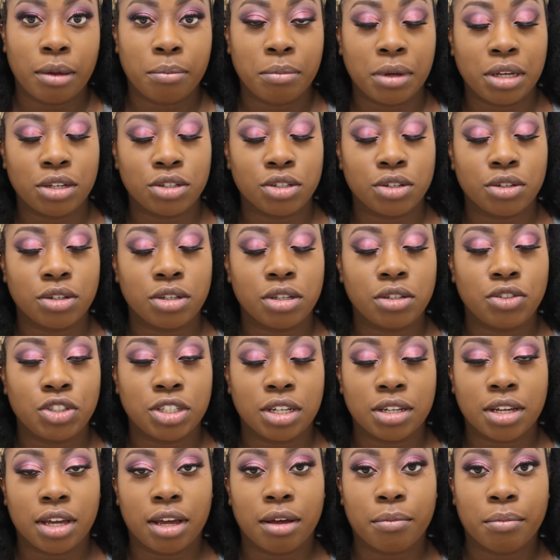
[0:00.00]
make sure you
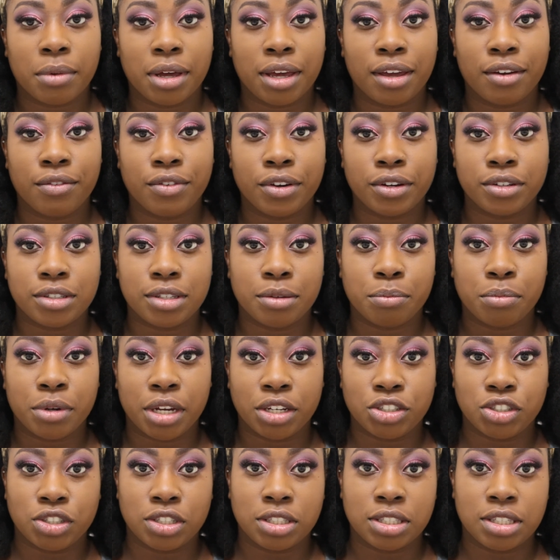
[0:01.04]
check out my first
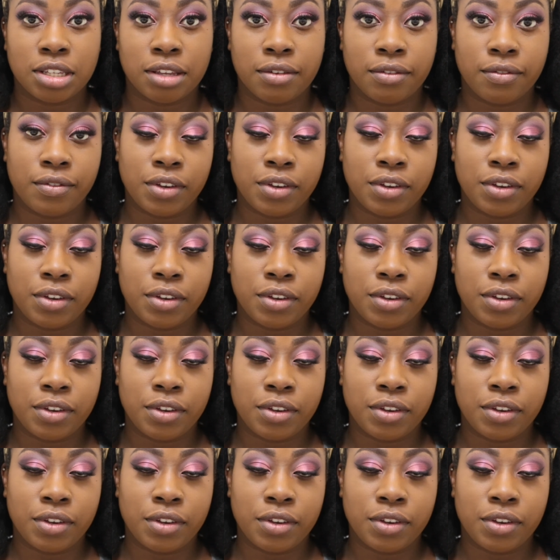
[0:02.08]
impressions